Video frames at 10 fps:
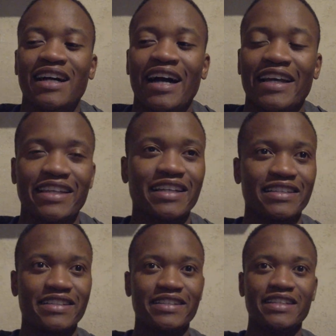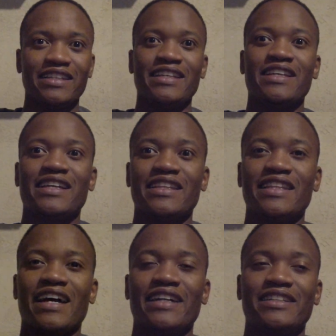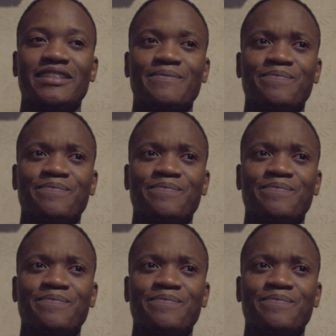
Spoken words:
I can see that